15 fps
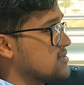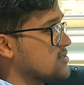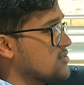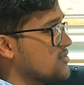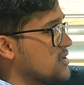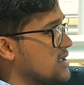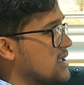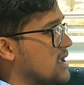
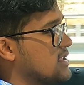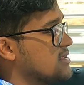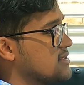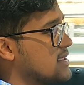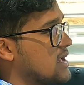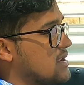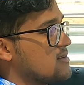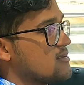SUV, and in
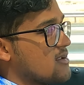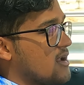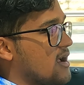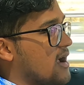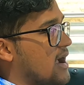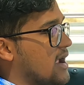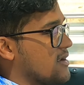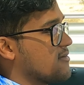that,
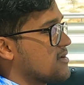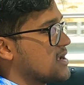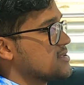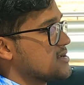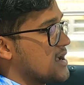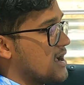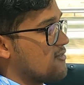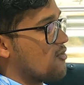I'd
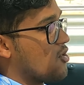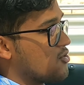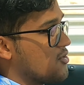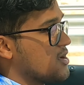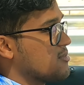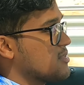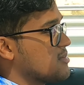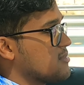rather have
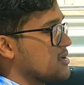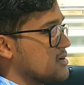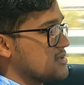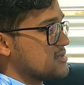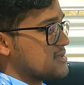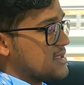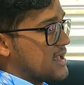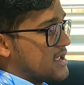auto-dimming
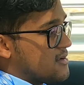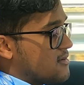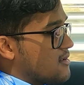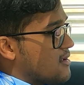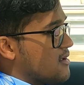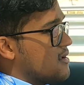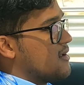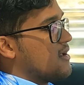mirrors than
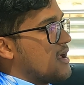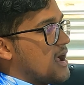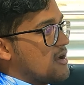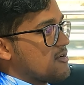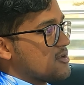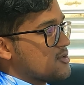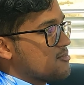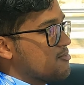
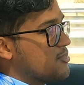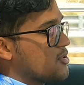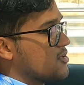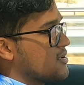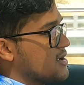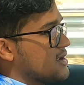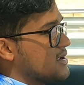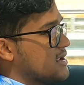having to
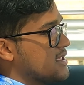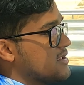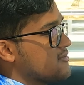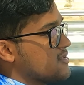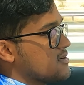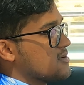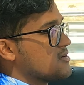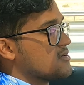pull a
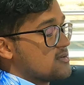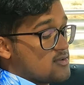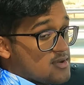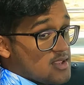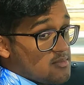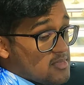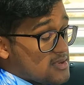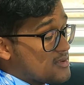lever to
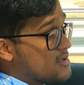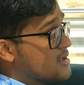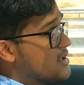dim it.